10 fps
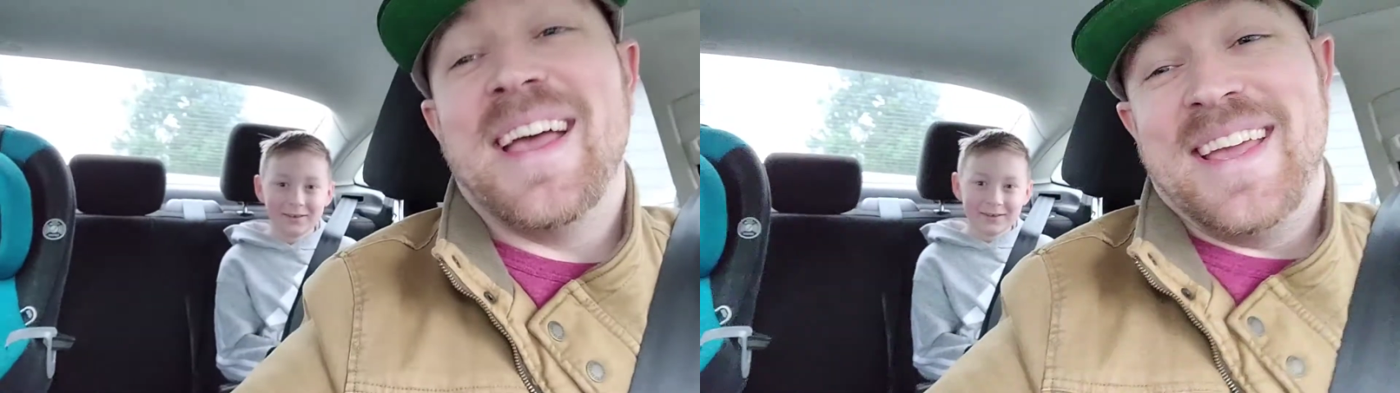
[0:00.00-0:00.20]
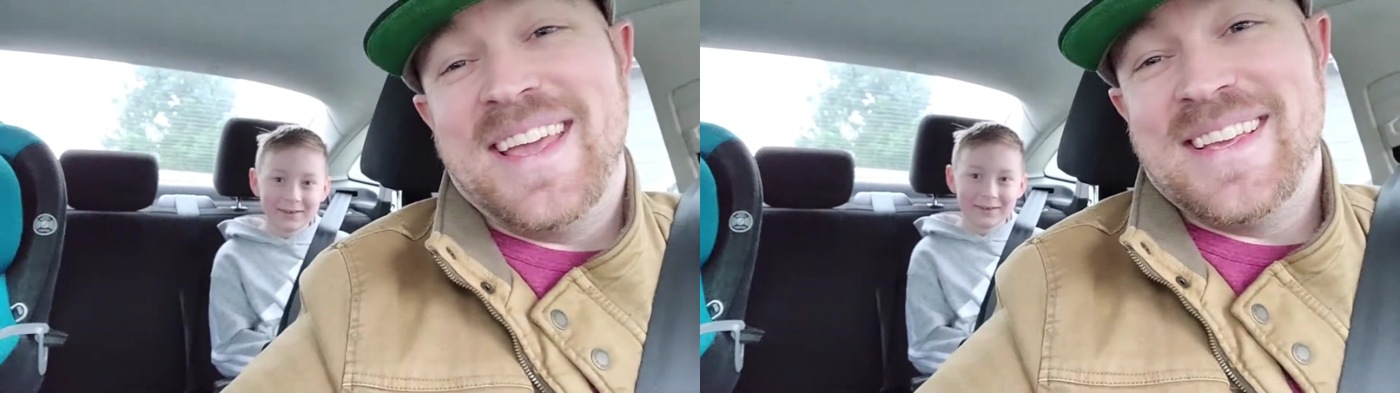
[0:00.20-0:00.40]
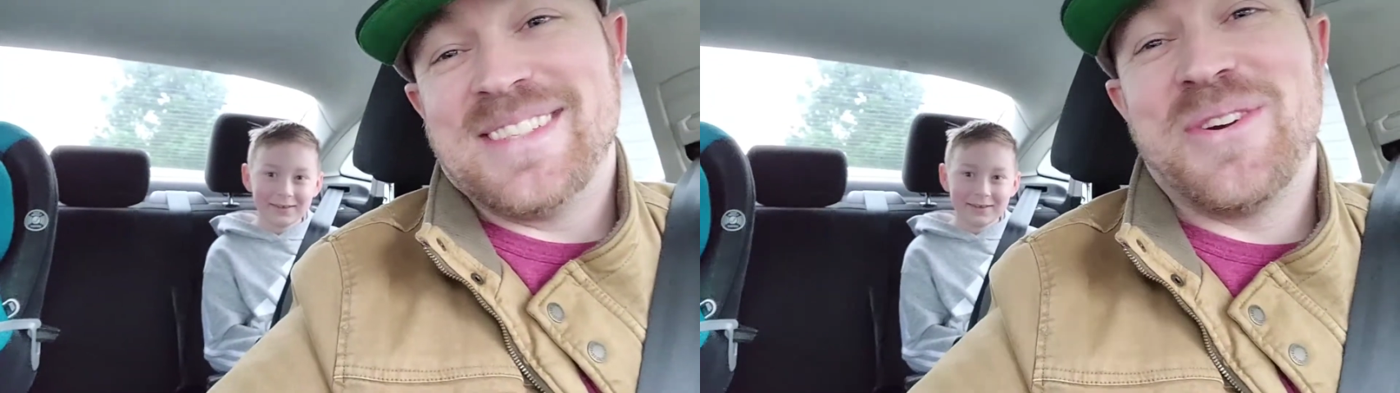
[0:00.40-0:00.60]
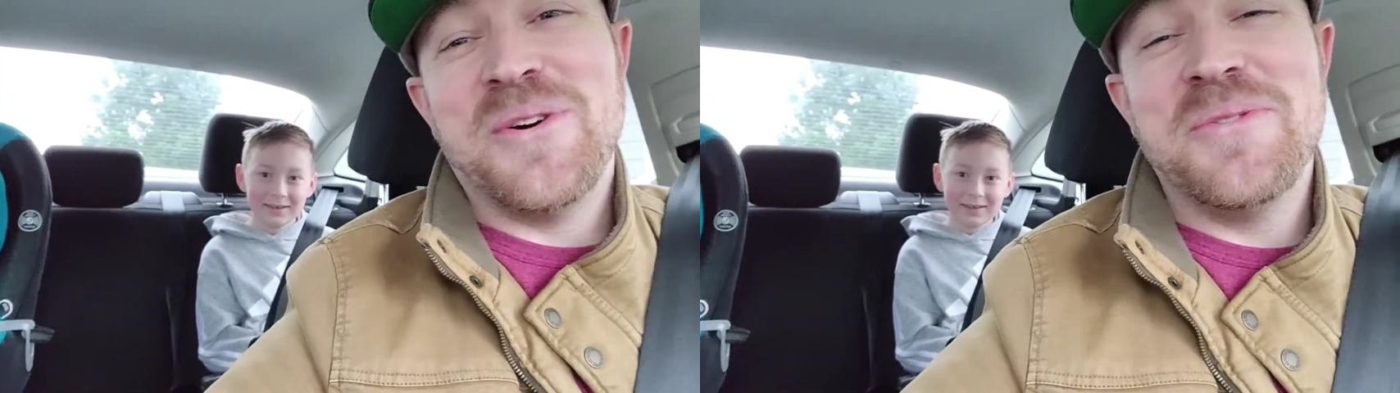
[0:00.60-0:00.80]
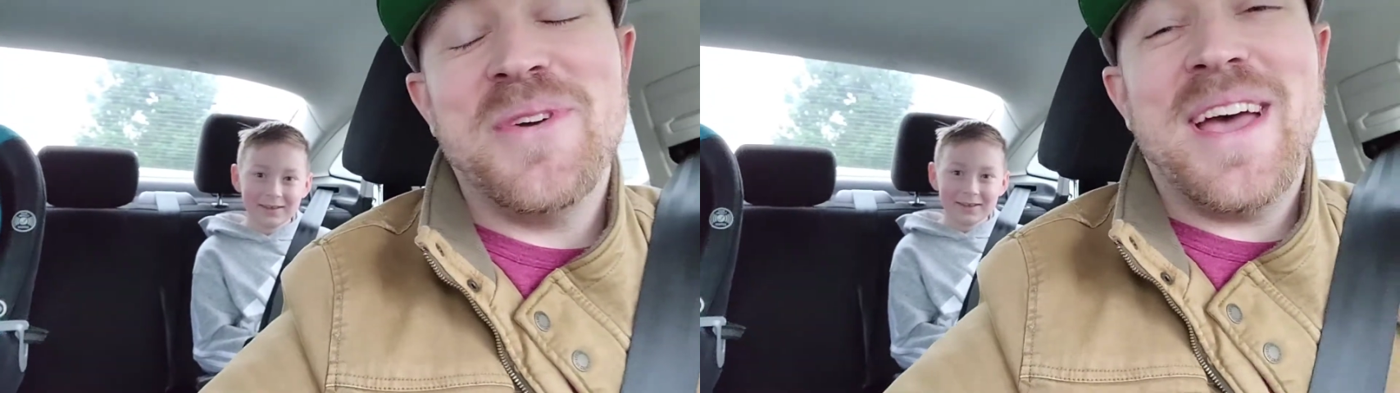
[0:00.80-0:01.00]
His
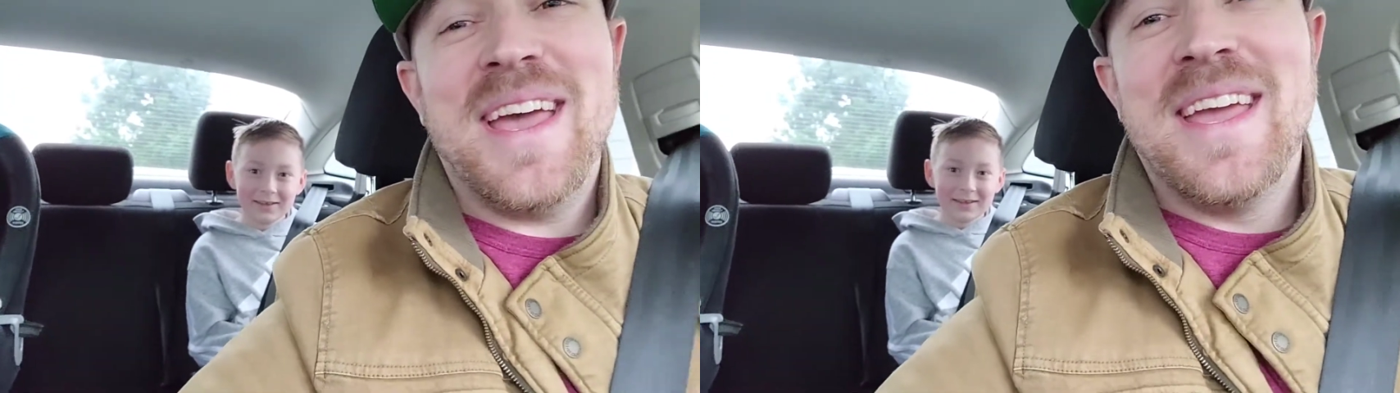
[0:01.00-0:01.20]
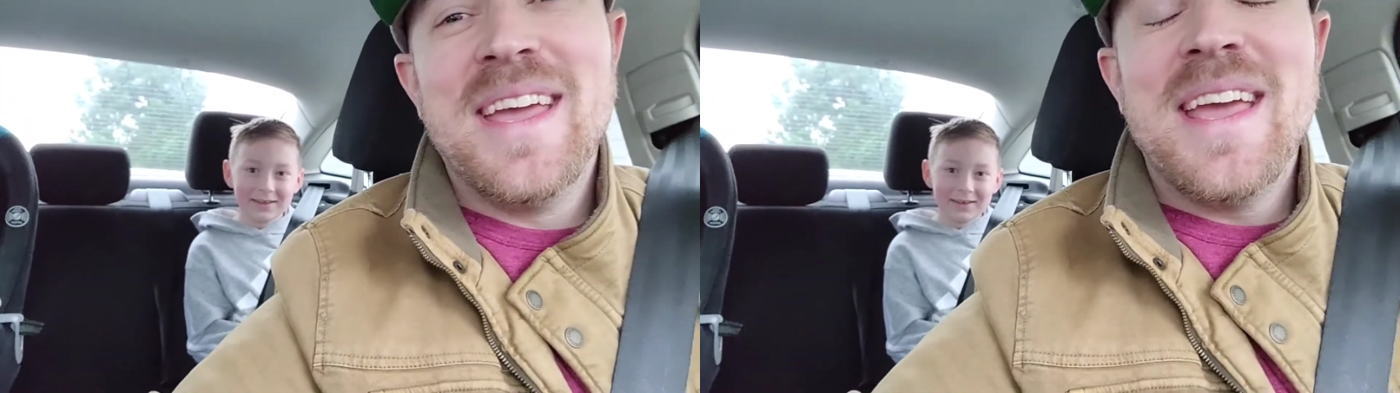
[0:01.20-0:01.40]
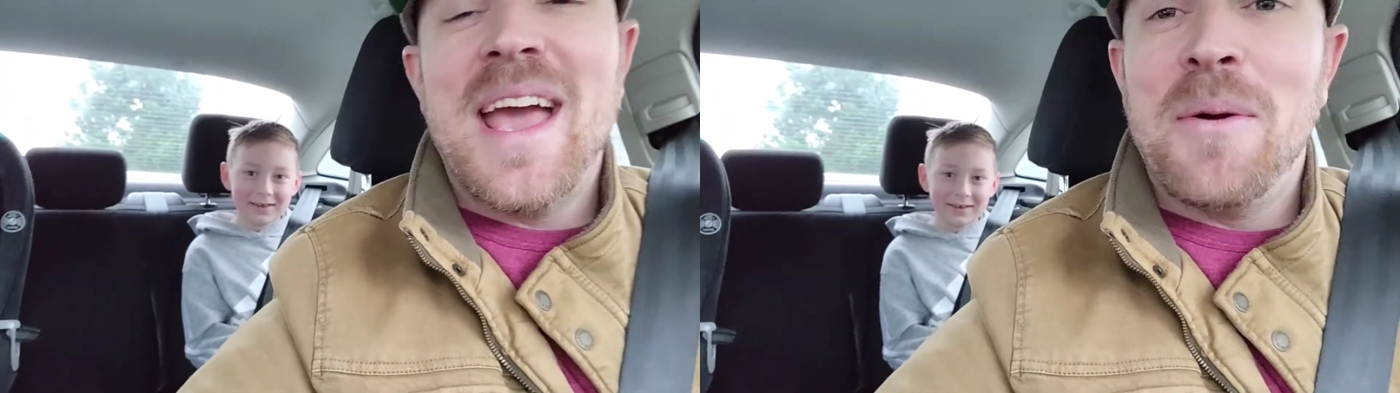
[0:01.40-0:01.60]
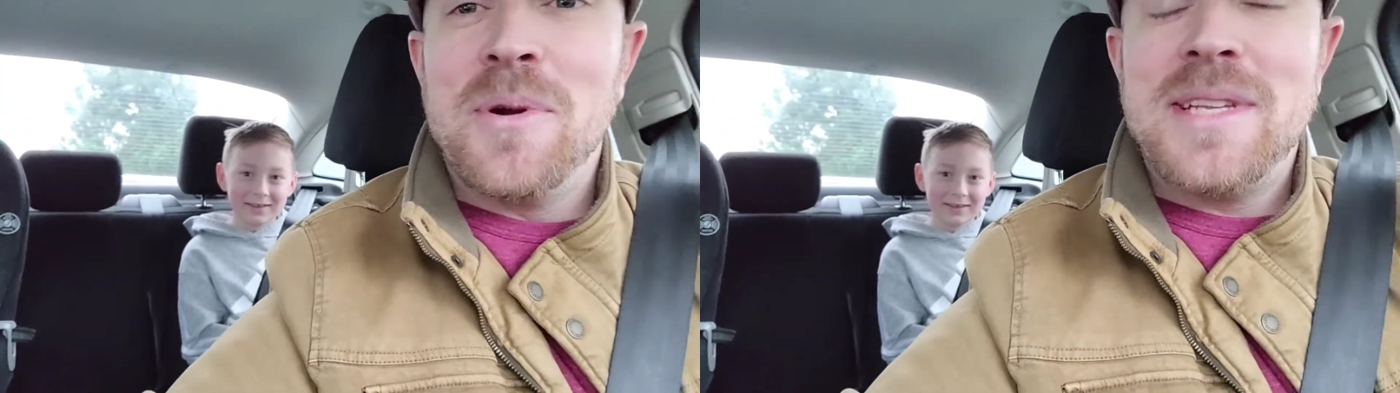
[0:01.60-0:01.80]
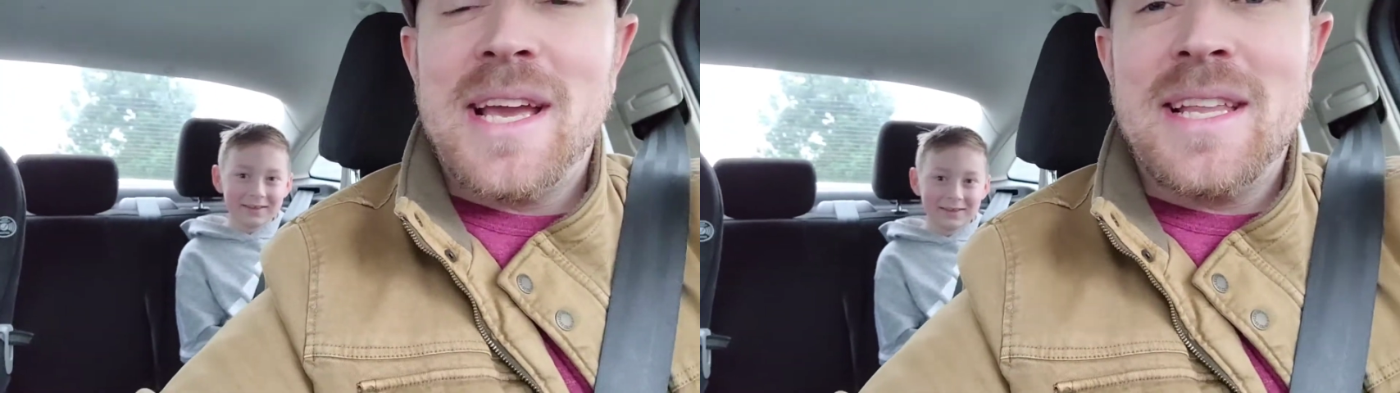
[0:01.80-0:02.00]
Corvette. And we're
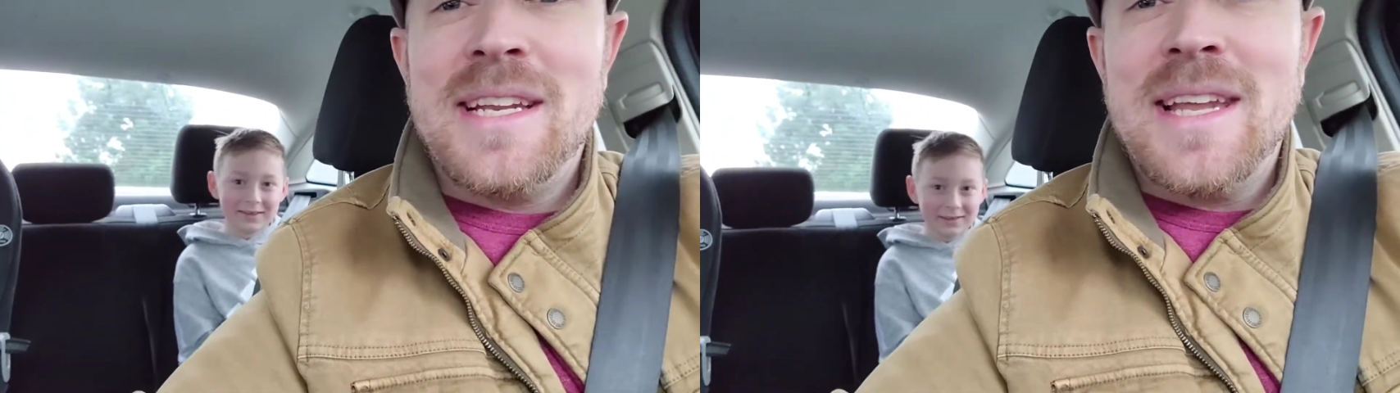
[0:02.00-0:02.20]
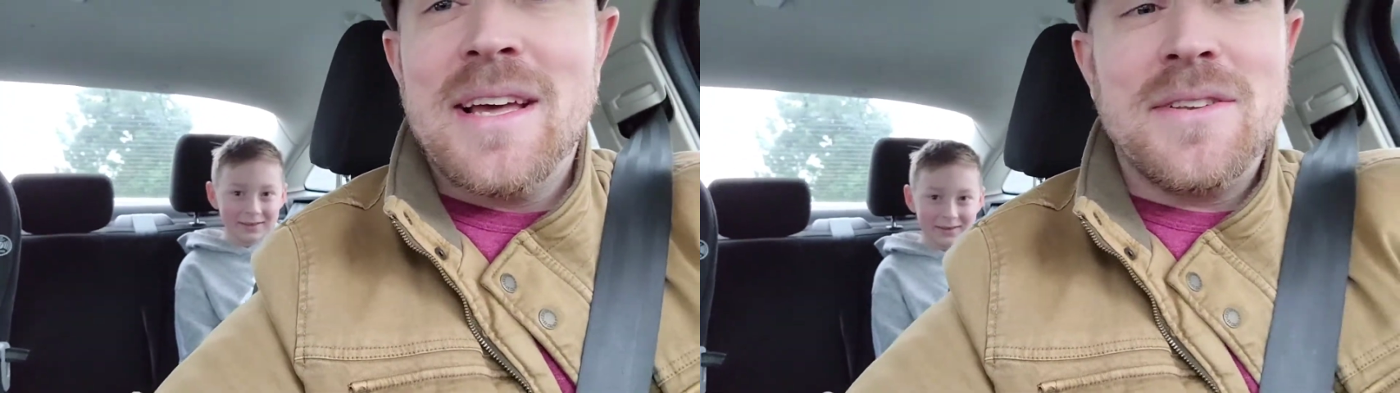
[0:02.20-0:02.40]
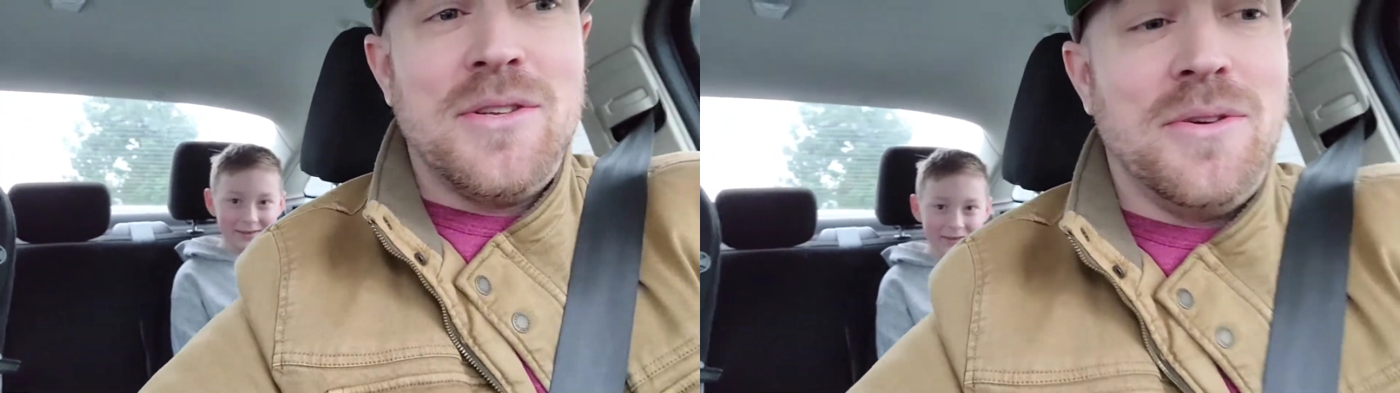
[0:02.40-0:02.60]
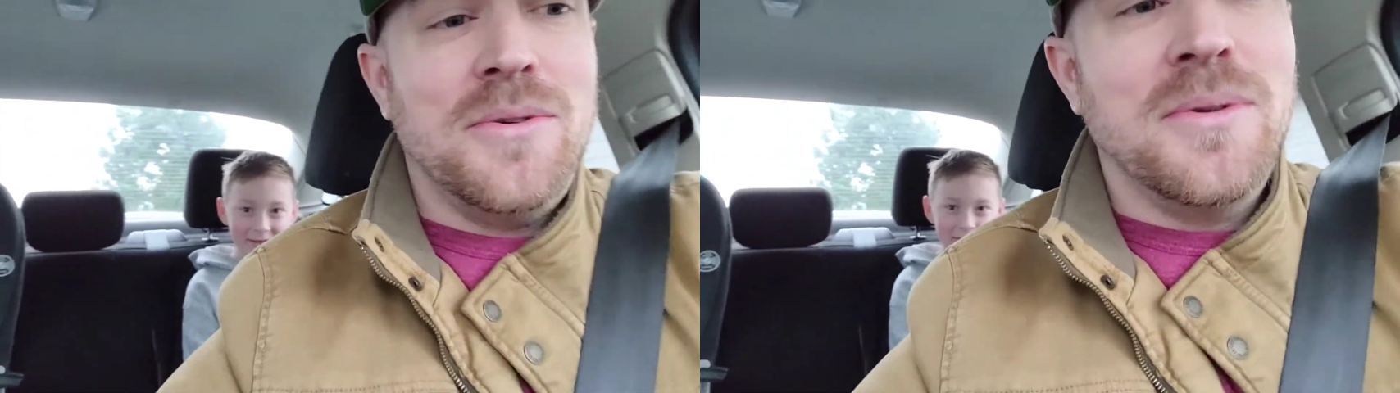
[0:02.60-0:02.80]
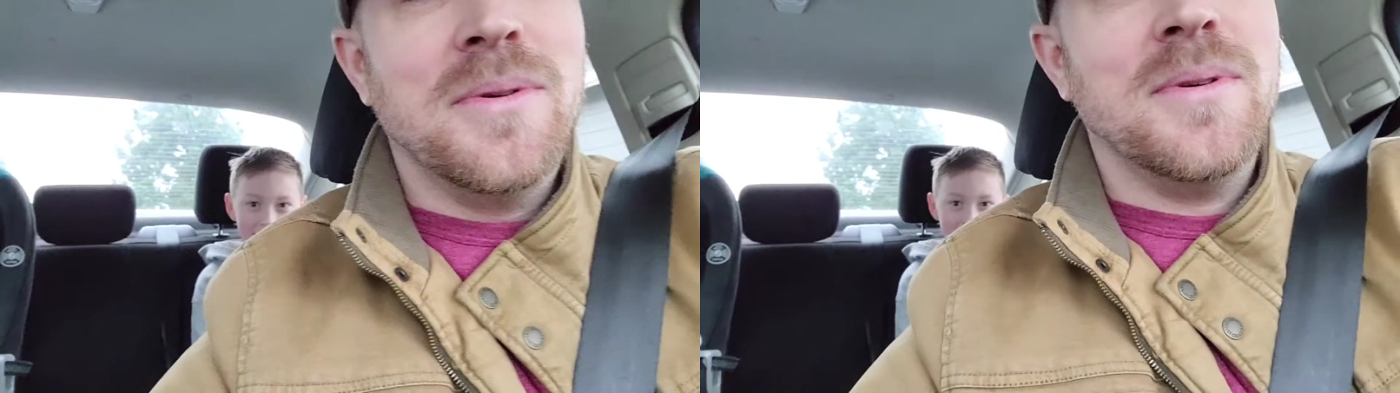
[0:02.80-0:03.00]
taking it down to